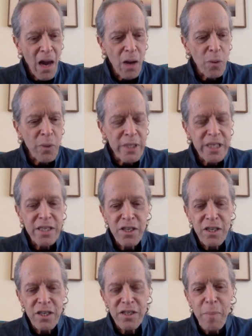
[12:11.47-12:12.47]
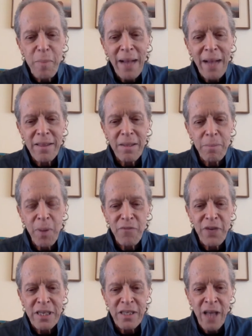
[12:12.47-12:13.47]
which is just about the
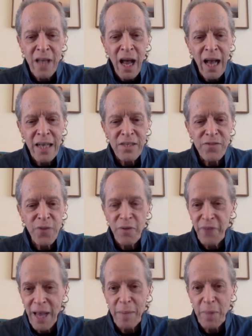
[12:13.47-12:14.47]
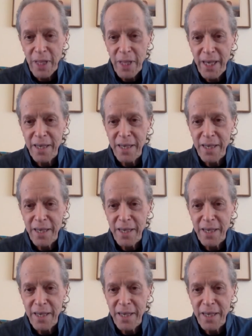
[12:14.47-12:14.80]
perfect size for a family.